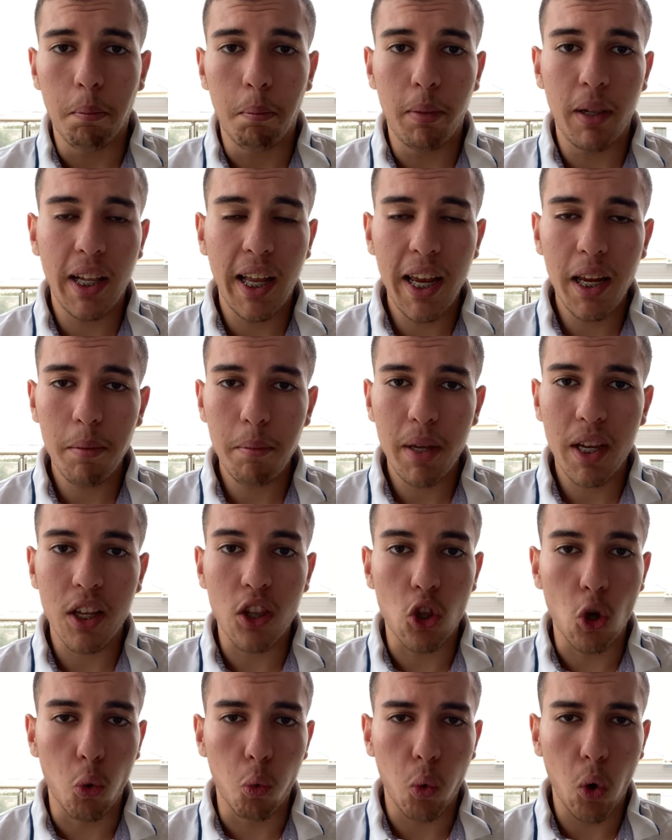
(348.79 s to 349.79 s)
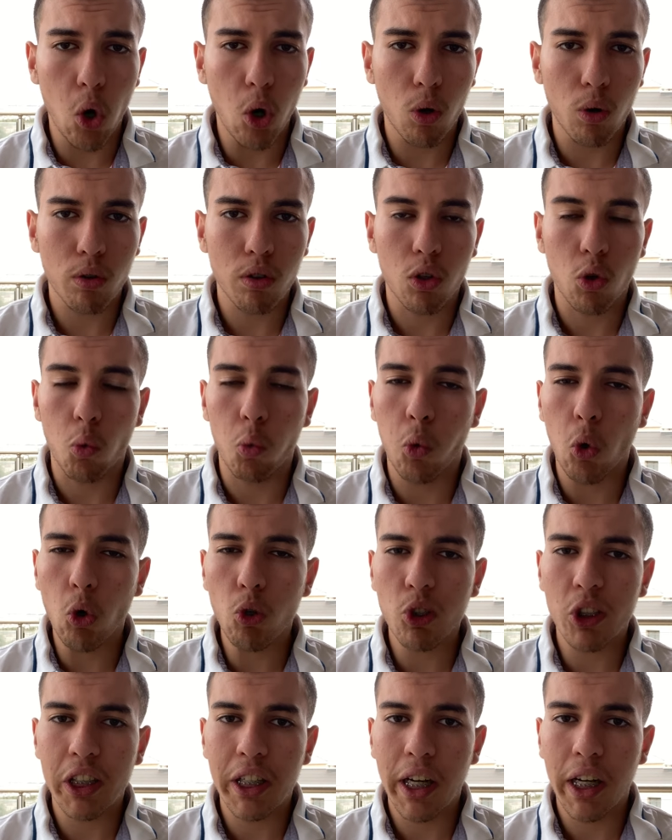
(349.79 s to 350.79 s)
blaming the world
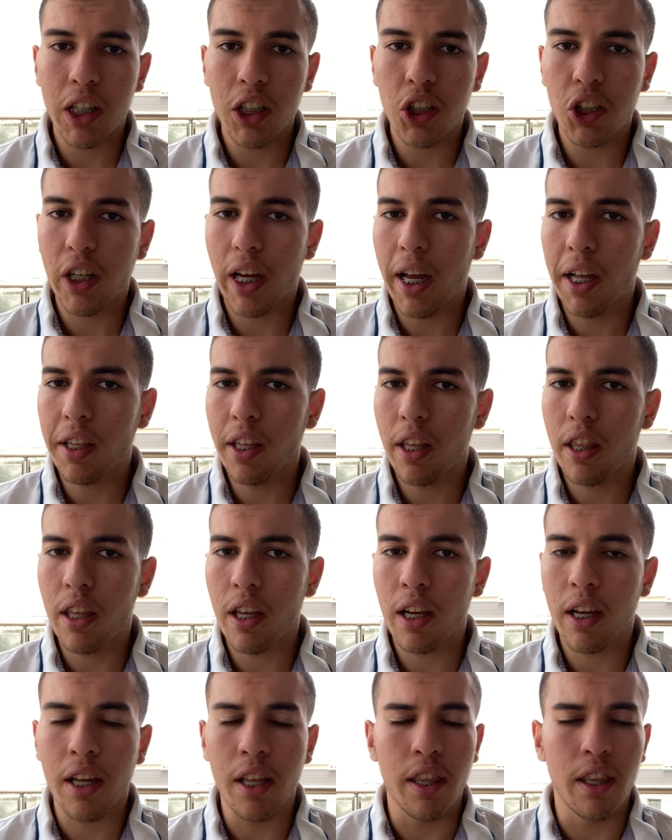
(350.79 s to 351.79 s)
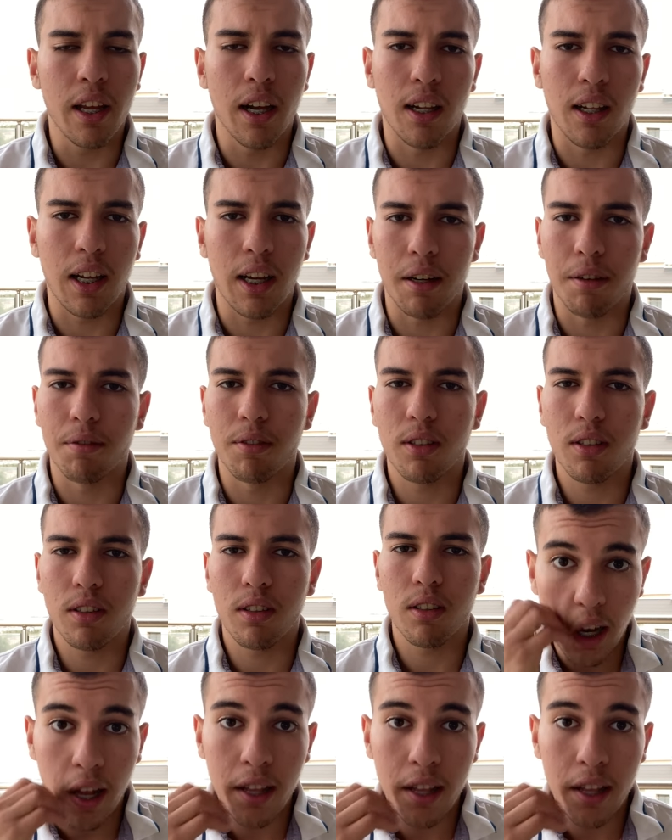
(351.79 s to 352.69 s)
won't change anything in their lives.